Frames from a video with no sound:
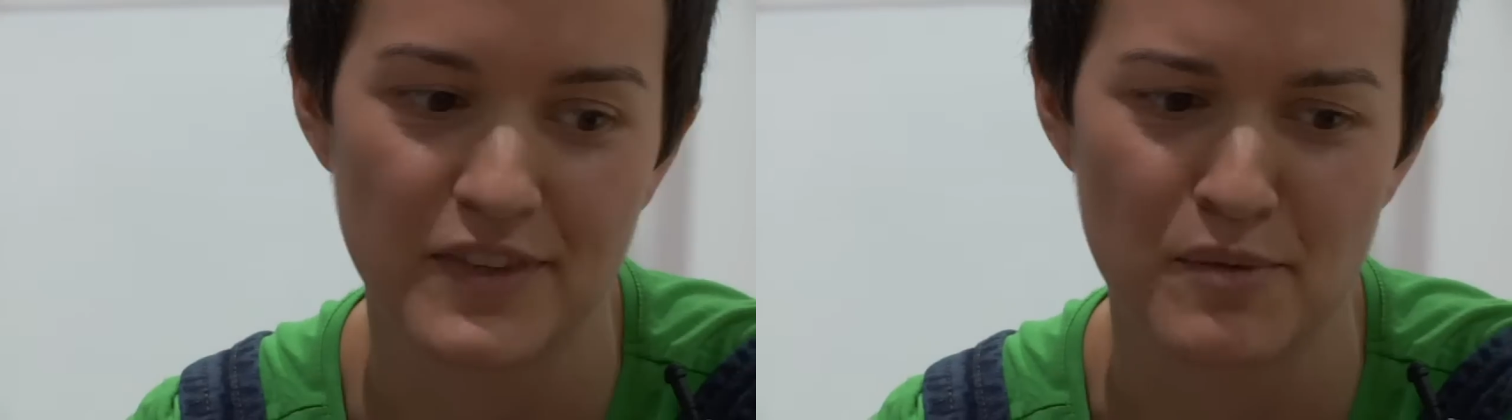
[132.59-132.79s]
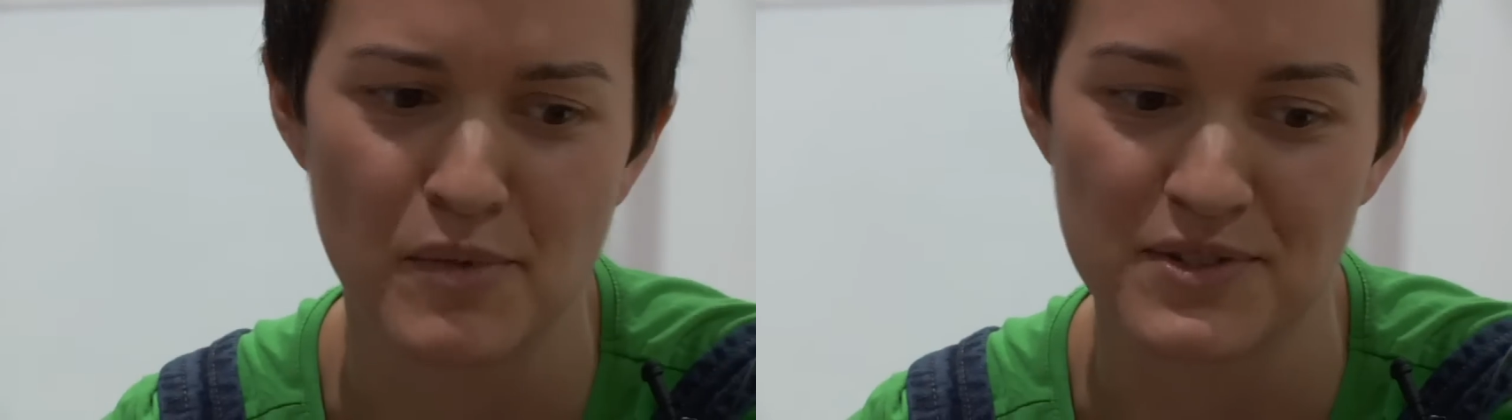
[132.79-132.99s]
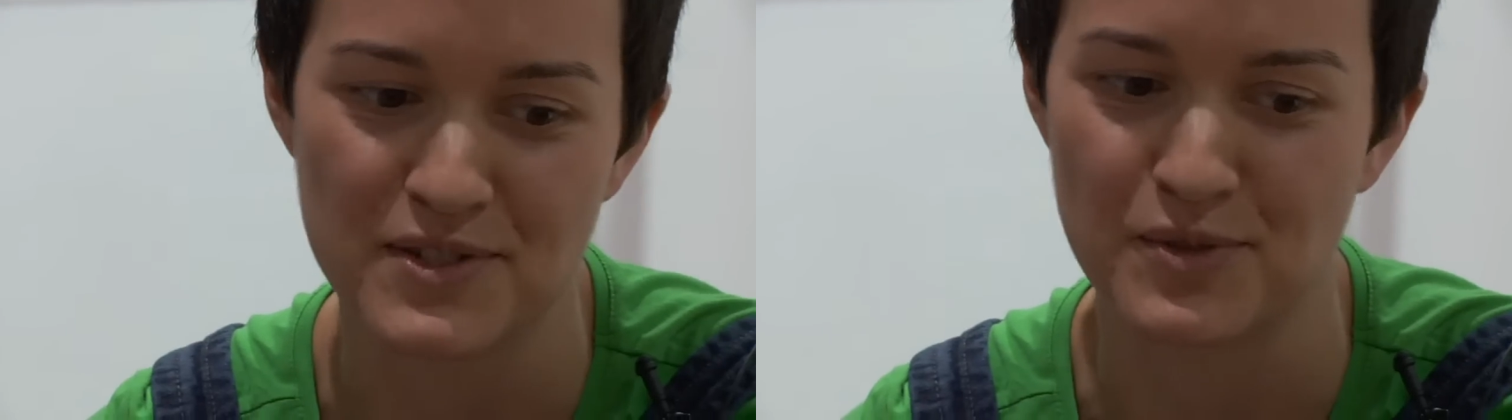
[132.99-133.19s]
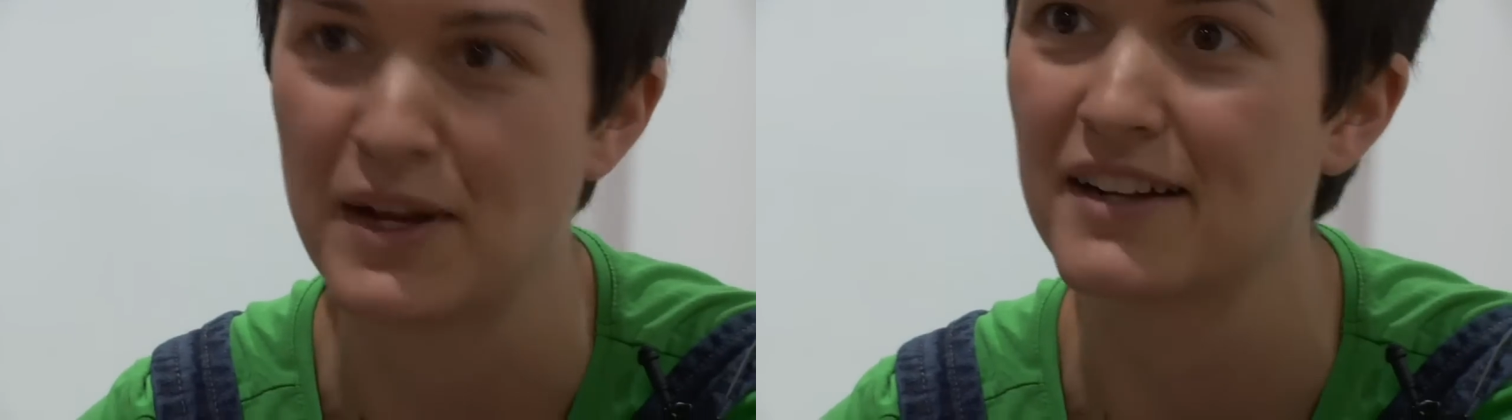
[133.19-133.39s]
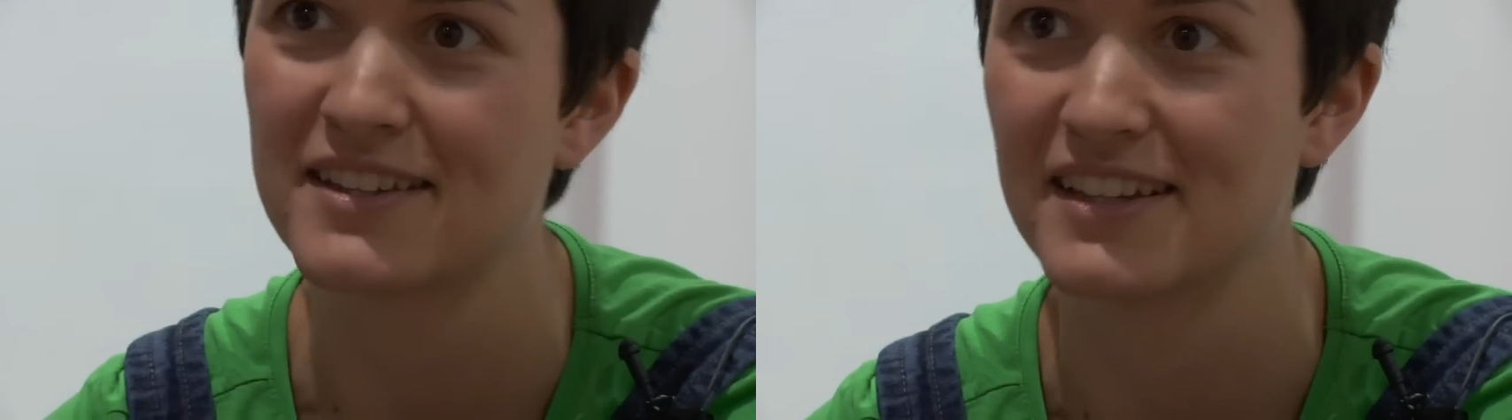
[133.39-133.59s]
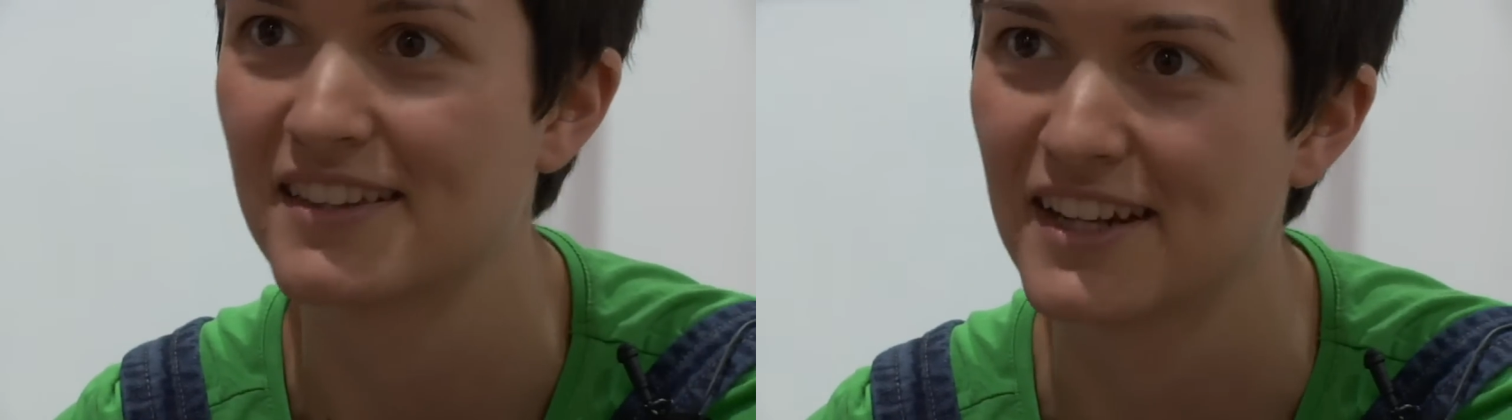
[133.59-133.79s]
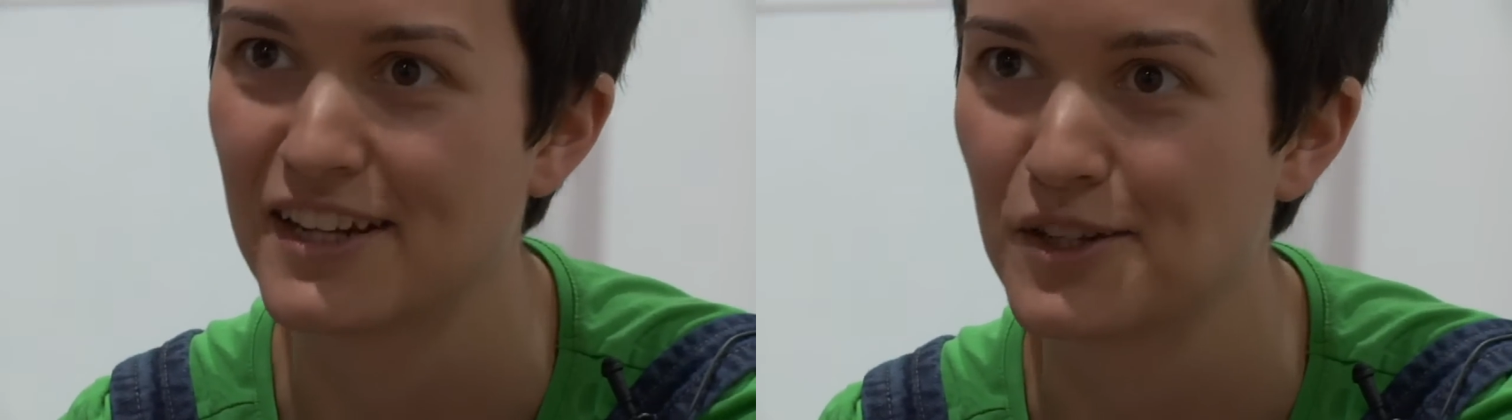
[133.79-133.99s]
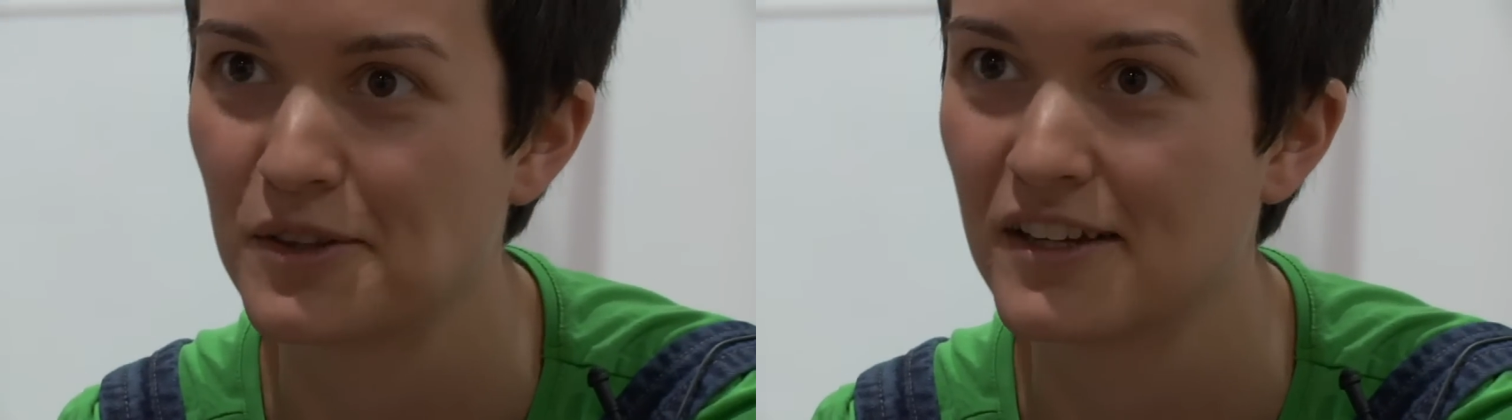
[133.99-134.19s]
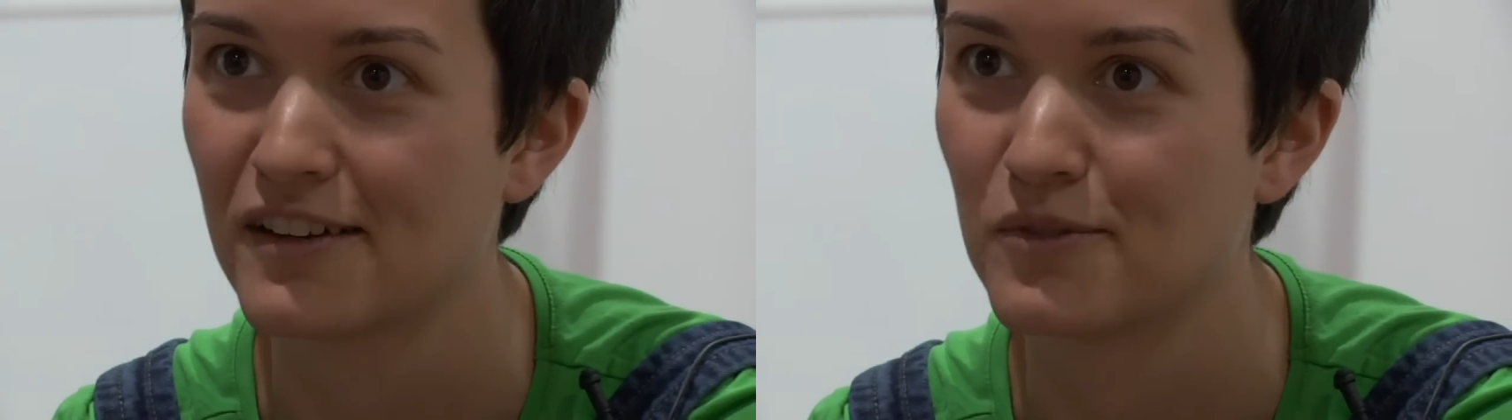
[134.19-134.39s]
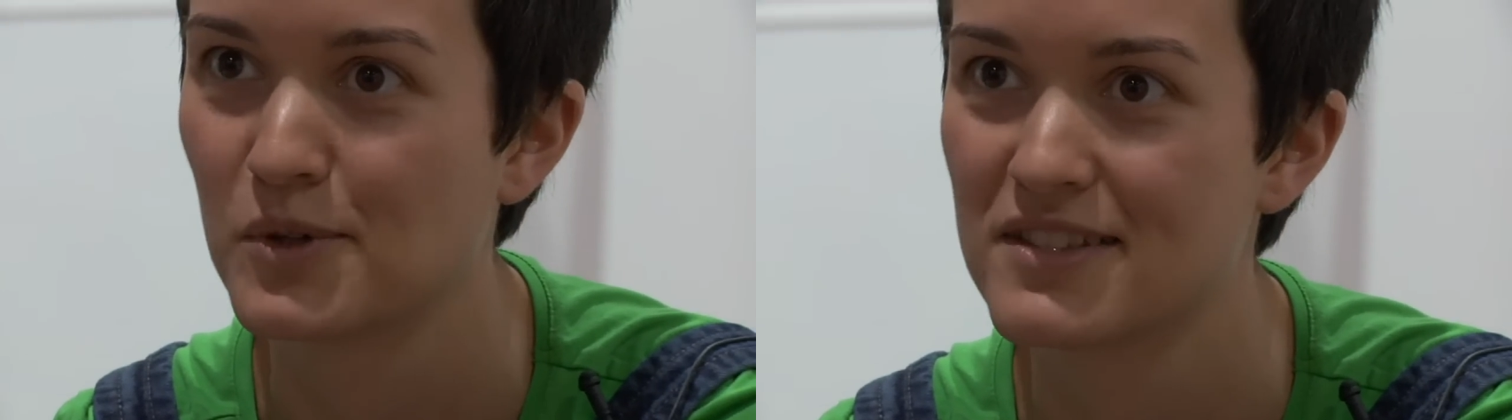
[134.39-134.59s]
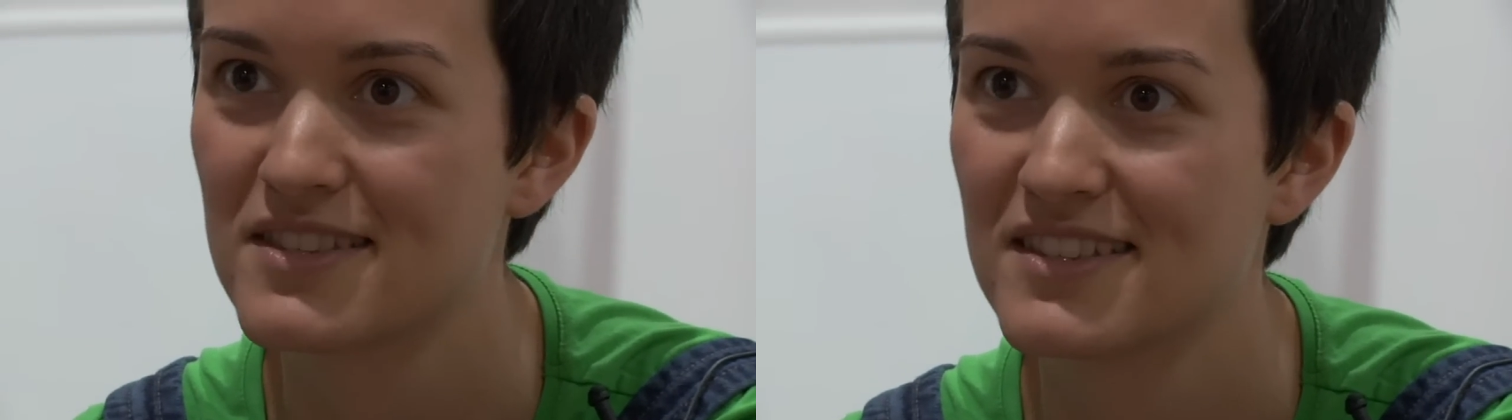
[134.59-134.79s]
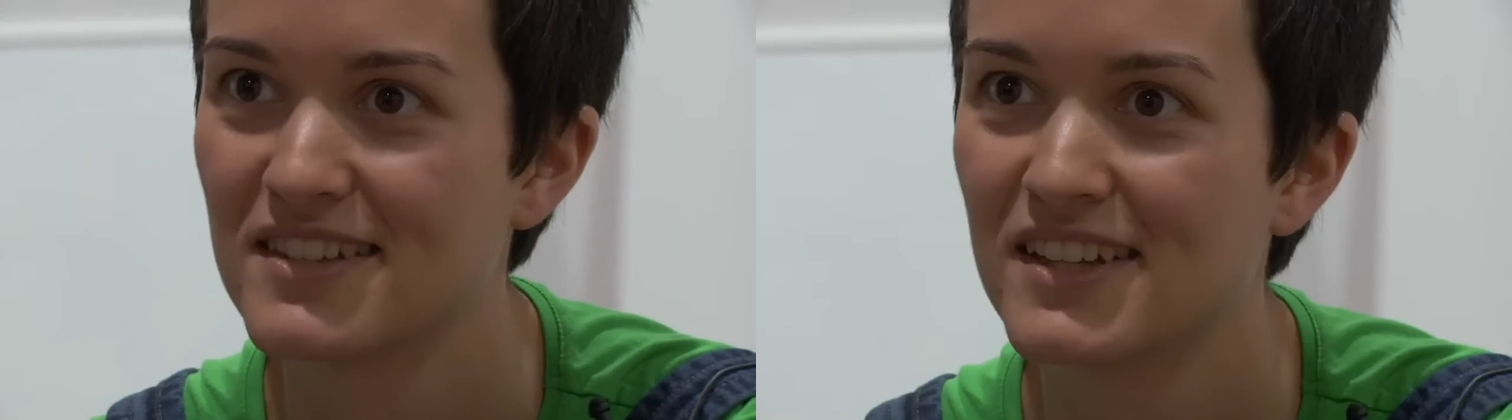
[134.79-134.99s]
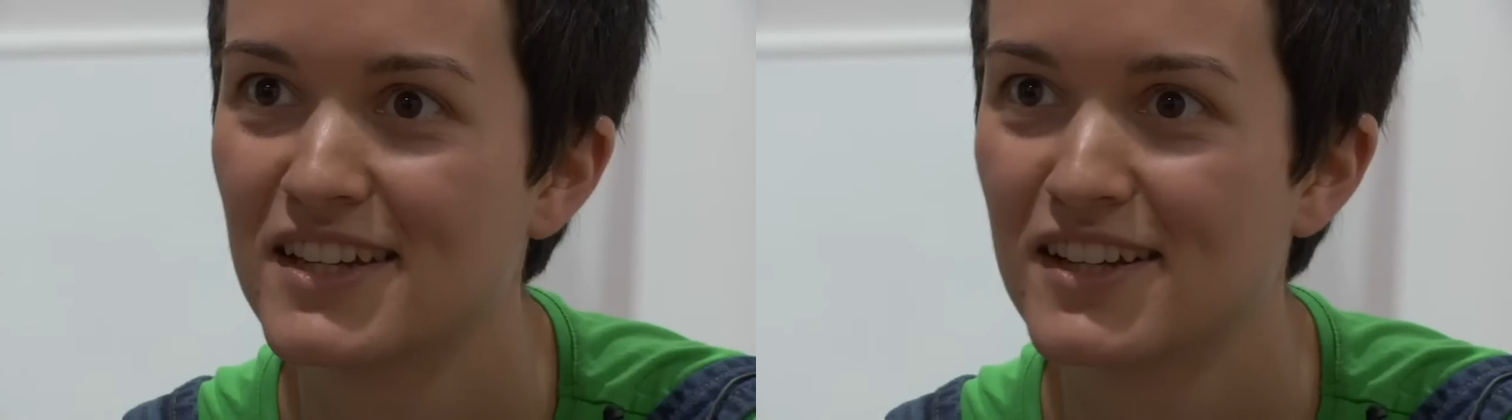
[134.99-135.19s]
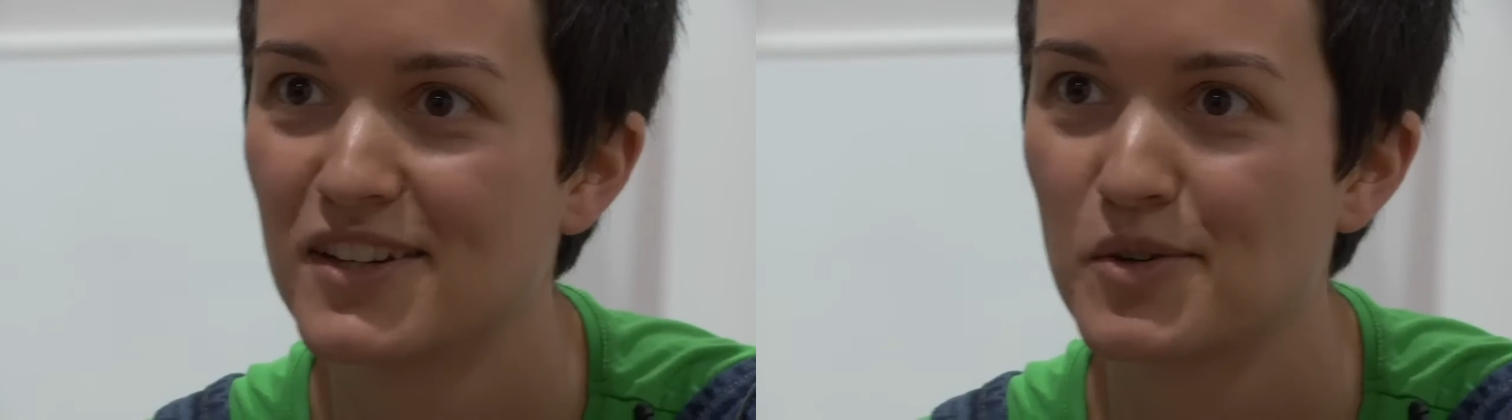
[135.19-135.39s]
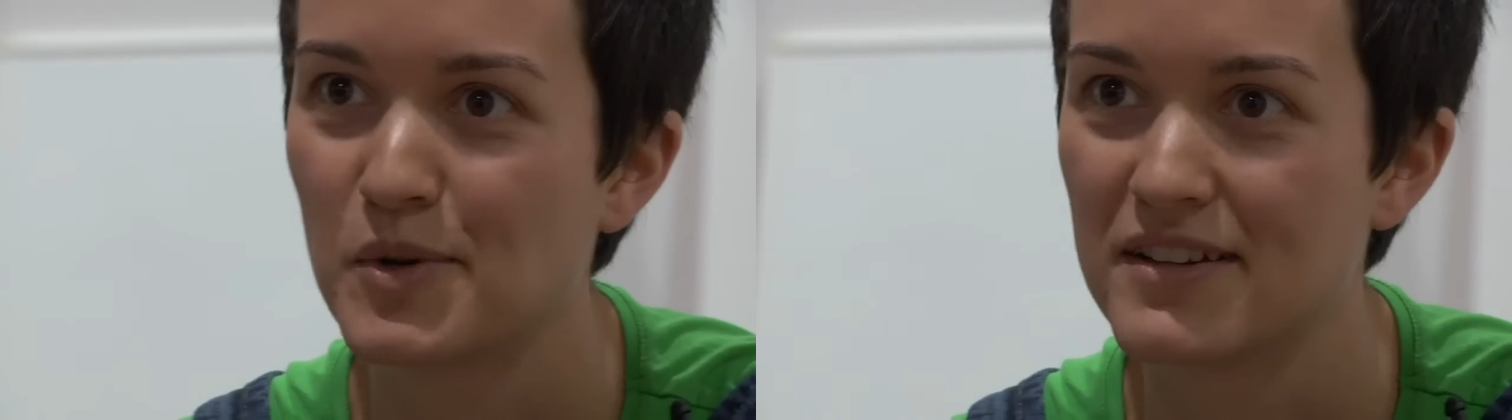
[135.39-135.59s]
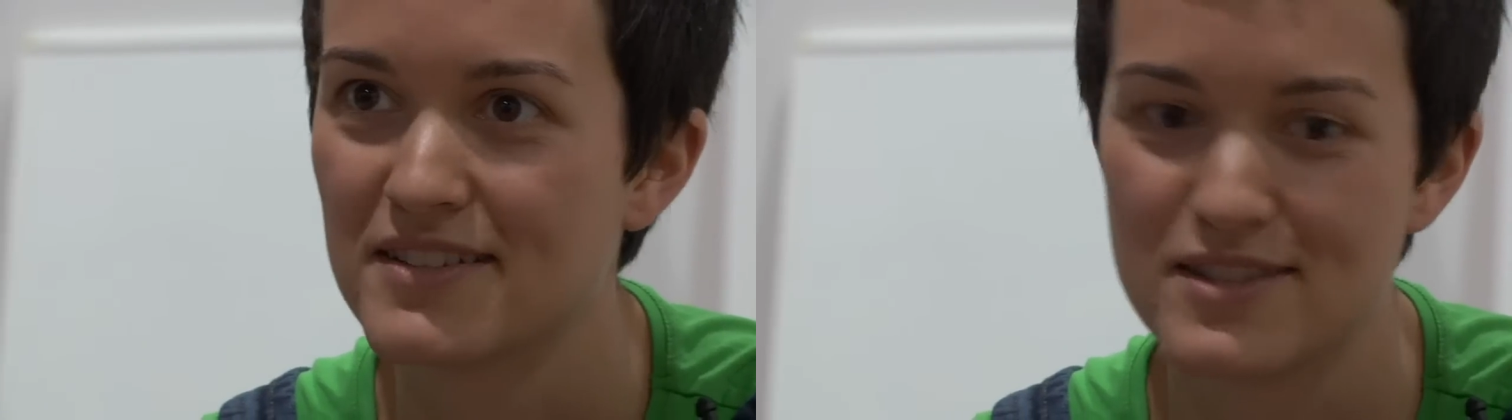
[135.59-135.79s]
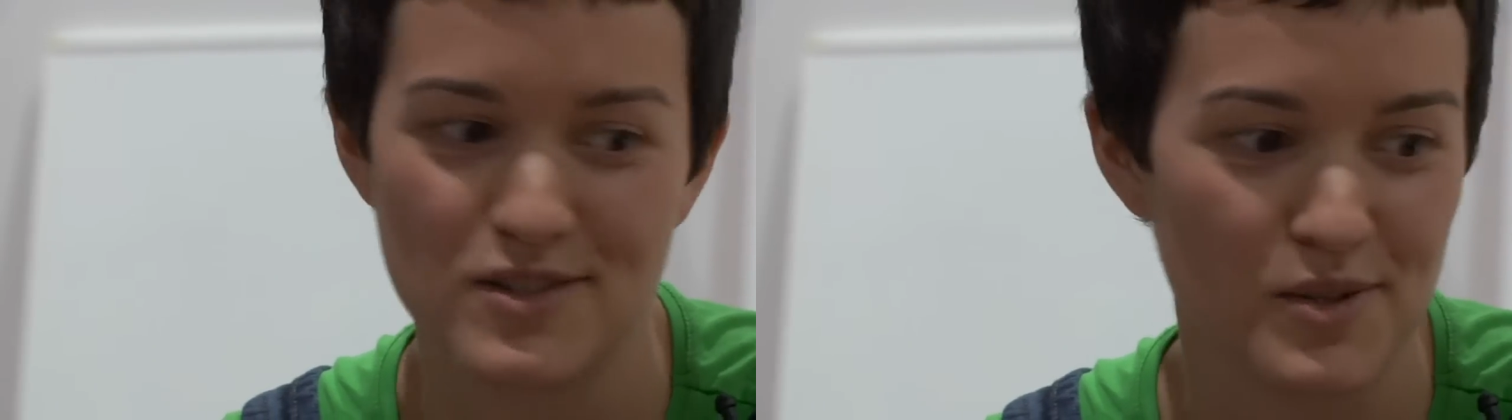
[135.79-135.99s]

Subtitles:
The most direct thing that I could think of was